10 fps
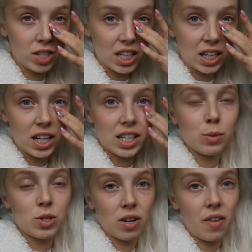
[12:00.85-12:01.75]

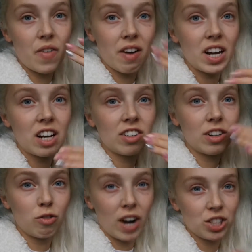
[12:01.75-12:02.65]
ridiculous. We're doing it very
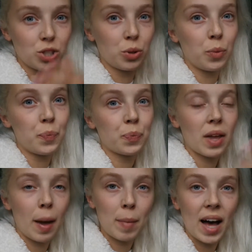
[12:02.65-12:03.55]
gradual
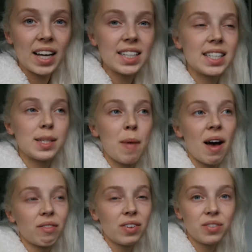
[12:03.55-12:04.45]
pace. It's
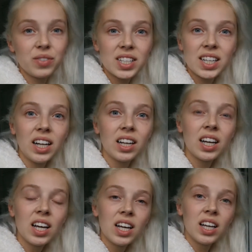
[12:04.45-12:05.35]
about 15,
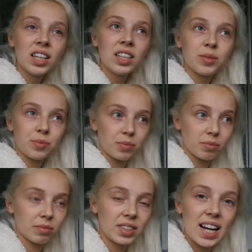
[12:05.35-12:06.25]

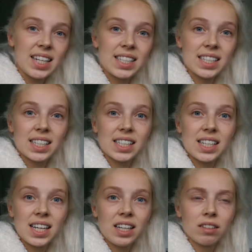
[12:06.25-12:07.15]
nearly
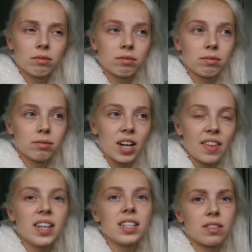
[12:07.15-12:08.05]
16,
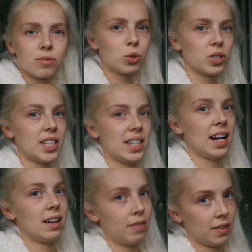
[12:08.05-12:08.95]
I think it's 14,
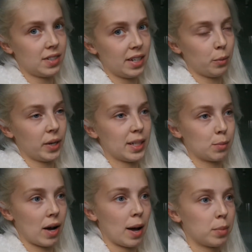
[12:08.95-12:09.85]
nearly 15
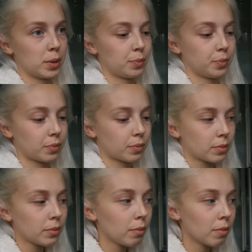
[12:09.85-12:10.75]
weeks prep,
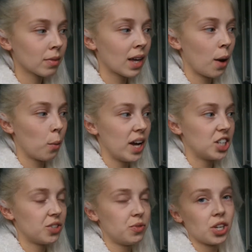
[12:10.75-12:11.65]

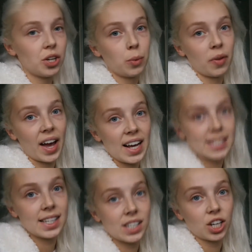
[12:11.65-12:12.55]
which, if you don't know what that
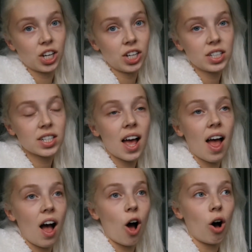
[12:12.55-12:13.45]
is, it's a cut
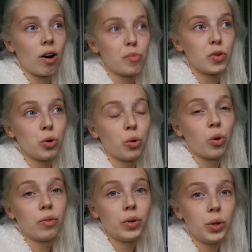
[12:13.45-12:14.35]
of
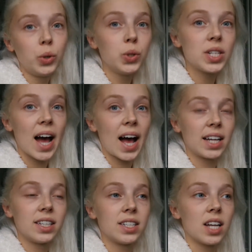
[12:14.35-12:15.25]
your food,
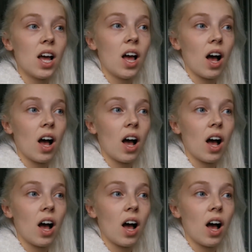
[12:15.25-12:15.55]
and